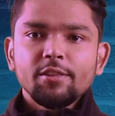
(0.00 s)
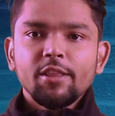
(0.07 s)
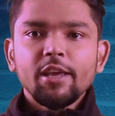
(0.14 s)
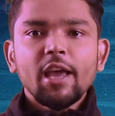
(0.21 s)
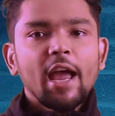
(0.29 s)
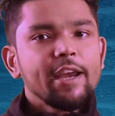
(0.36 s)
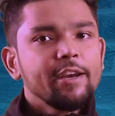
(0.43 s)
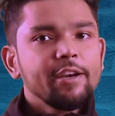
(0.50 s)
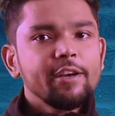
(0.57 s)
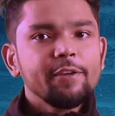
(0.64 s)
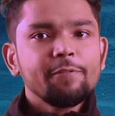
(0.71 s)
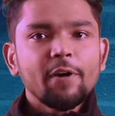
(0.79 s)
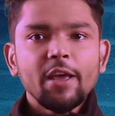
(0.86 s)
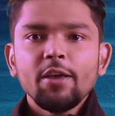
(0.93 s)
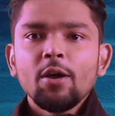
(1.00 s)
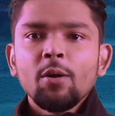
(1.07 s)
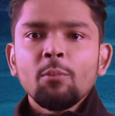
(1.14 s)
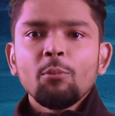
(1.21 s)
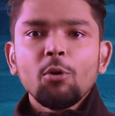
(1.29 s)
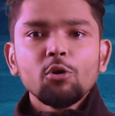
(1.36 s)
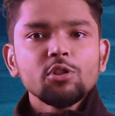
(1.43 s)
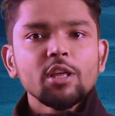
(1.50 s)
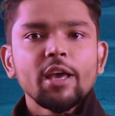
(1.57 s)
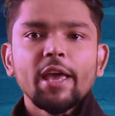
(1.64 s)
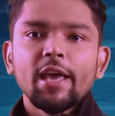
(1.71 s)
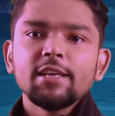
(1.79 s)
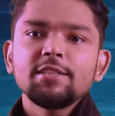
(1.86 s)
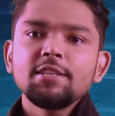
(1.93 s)
They identify both the
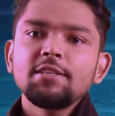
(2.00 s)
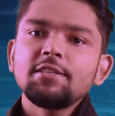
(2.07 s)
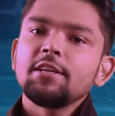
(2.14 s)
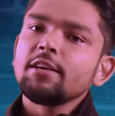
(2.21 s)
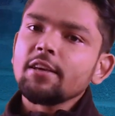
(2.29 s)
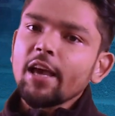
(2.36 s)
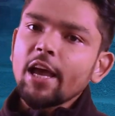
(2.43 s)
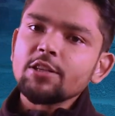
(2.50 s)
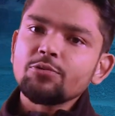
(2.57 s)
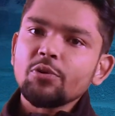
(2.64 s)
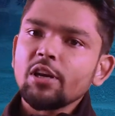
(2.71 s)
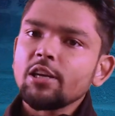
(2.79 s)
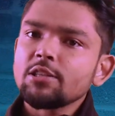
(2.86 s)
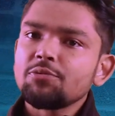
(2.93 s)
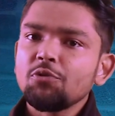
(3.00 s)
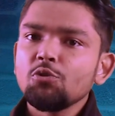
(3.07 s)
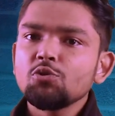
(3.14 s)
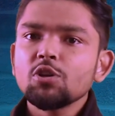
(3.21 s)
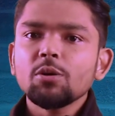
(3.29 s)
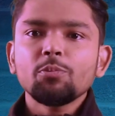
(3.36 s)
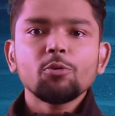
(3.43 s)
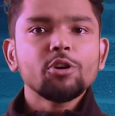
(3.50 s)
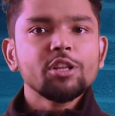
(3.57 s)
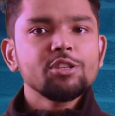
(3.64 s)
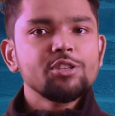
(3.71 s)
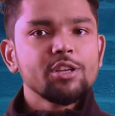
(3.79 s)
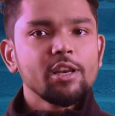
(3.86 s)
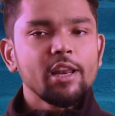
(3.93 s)
existing as well as future
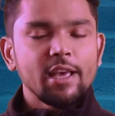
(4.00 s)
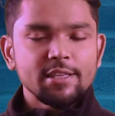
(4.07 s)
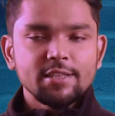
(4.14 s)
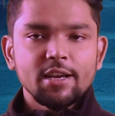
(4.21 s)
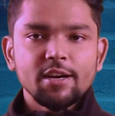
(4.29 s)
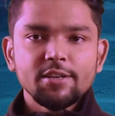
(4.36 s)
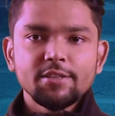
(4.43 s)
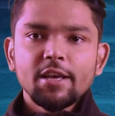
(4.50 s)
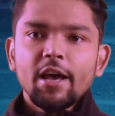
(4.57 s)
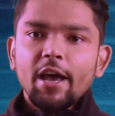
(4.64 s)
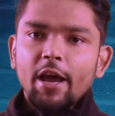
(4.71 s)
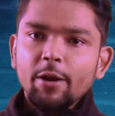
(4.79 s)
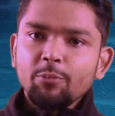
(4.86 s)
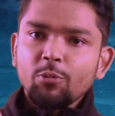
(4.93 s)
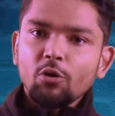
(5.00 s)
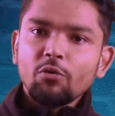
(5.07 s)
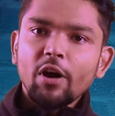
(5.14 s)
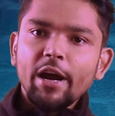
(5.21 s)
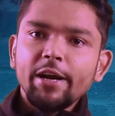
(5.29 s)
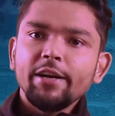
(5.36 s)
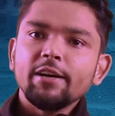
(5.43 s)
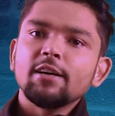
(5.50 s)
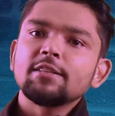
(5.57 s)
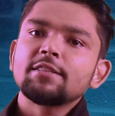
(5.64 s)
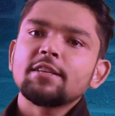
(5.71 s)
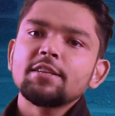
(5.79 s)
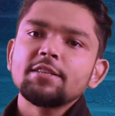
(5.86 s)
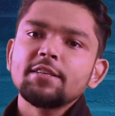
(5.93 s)
potential hazards and provide a
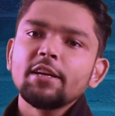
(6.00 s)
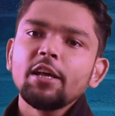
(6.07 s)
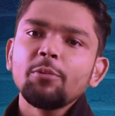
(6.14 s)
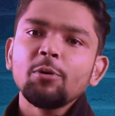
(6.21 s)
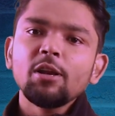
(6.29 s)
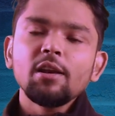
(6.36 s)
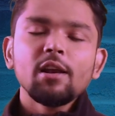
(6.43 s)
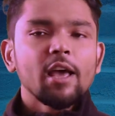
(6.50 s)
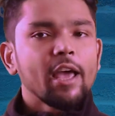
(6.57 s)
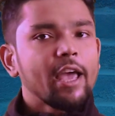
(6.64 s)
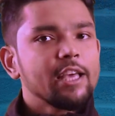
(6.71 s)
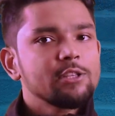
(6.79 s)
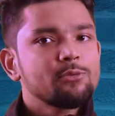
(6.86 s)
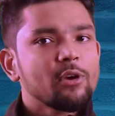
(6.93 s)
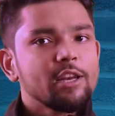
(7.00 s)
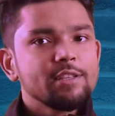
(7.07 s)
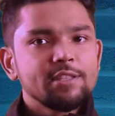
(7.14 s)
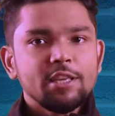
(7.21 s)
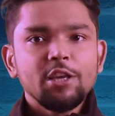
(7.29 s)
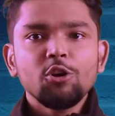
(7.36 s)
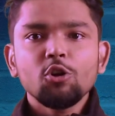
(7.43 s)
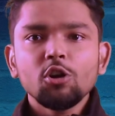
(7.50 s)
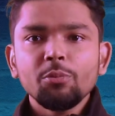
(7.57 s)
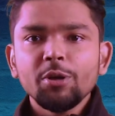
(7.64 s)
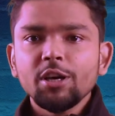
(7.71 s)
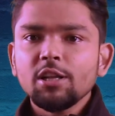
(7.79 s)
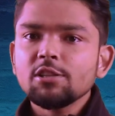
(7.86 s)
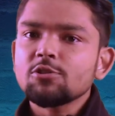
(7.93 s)
sustainable as well as
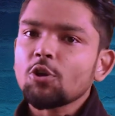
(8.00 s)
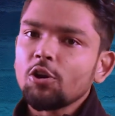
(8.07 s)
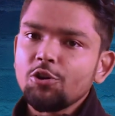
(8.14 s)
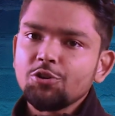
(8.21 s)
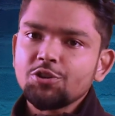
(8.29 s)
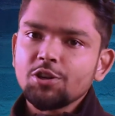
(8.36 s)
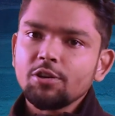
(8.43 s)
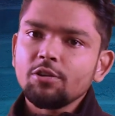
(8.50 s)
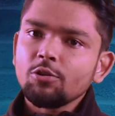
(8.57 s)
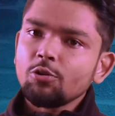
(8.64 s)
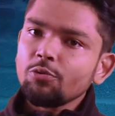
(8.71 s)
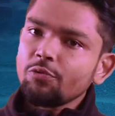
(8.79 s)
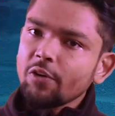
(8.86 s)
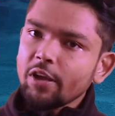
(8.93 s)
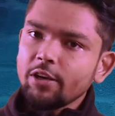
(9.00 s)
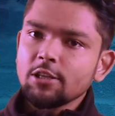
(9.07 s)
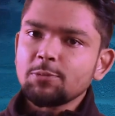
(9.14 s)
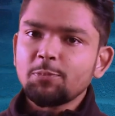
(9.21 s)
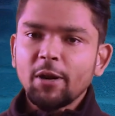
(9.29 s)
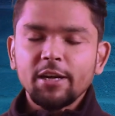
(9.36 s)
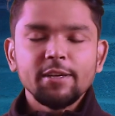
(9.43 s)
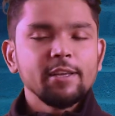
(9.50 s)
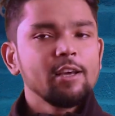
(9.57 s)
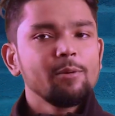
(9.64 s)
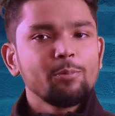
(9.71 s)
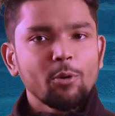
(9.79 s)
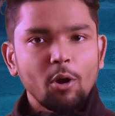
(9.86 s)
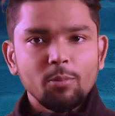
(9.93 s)
economical solution to various
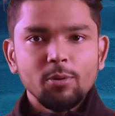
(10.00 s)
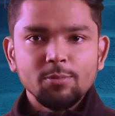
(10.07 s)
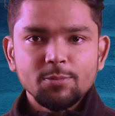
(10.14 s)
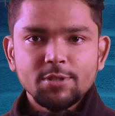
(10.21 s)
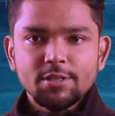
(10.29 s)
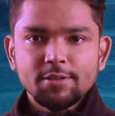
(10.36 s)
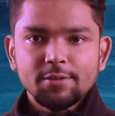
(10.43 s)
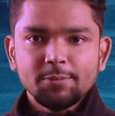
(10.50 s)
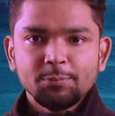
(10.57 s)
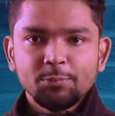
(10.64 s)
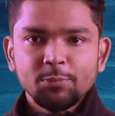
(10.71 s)
practical problems.